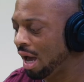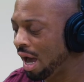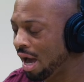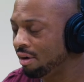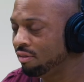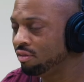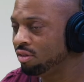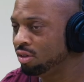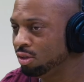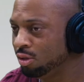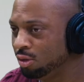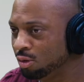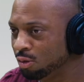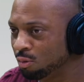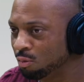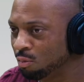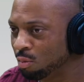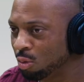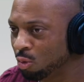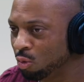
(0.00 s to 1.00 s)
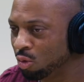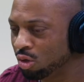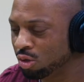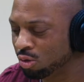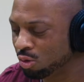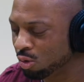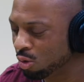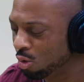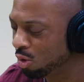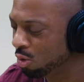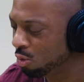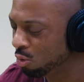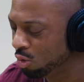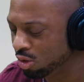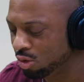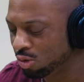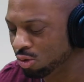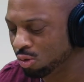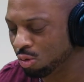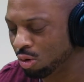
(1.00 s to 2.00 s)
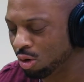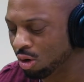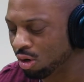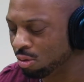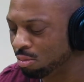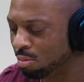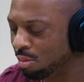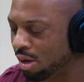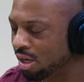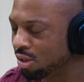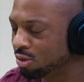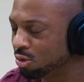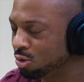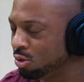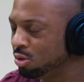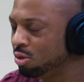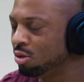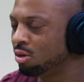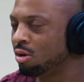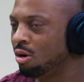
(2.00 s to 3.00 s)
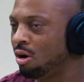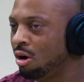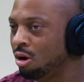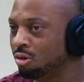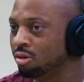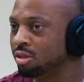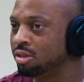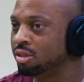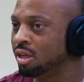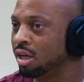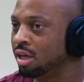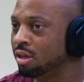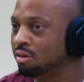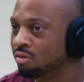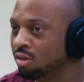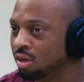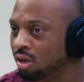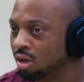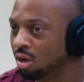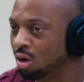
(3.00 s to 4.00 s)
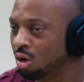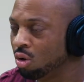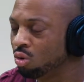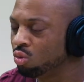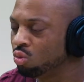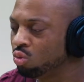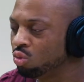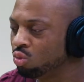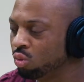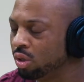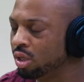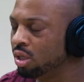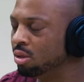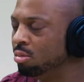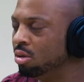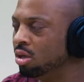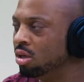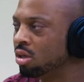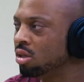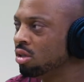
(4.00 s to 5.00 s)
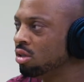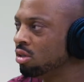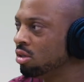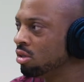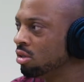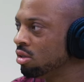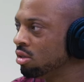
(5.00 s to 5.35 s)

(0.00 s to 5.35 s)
have to do when you are making sure your car is safe, read a book.